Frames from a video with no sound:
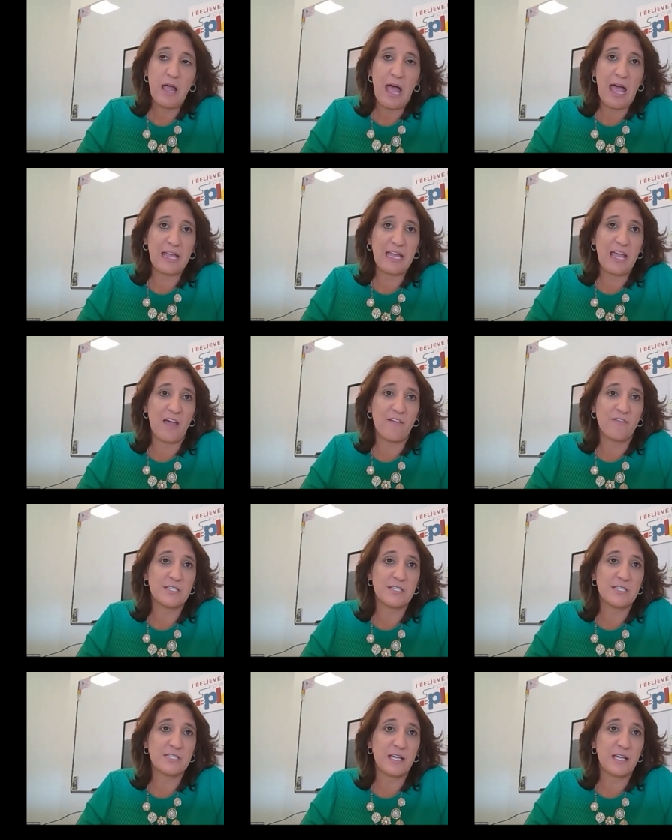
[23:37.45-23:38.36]
I have
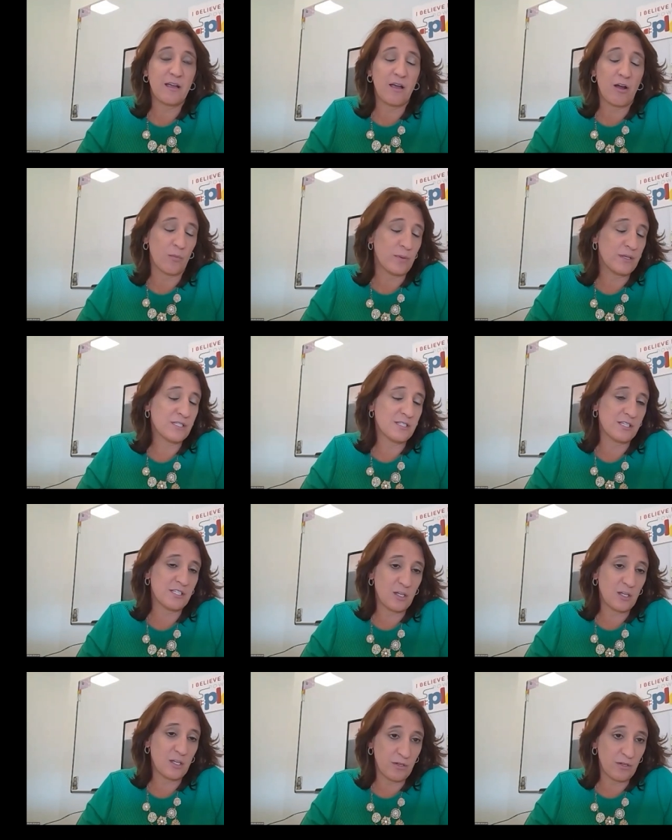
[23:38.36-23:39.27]
to say our business
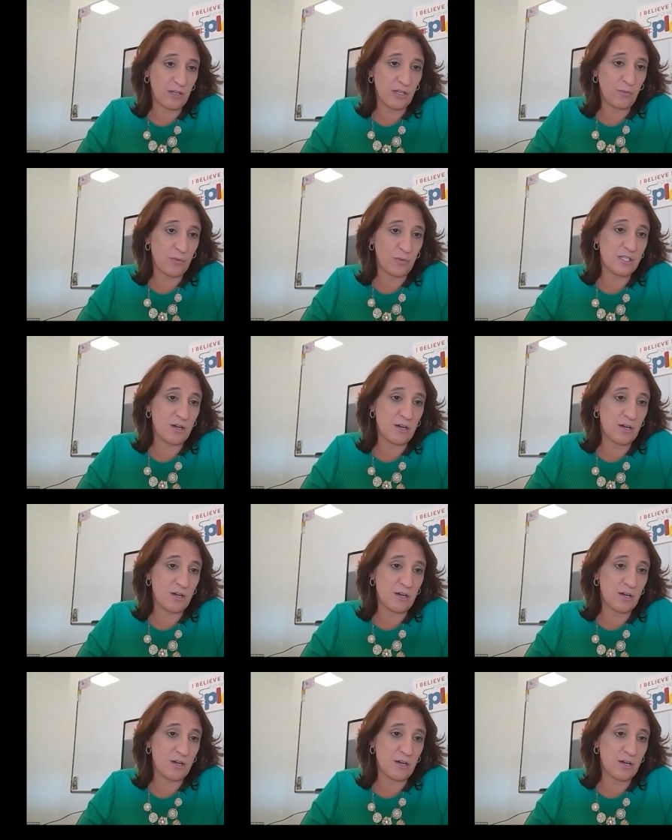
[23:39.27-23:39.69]
community was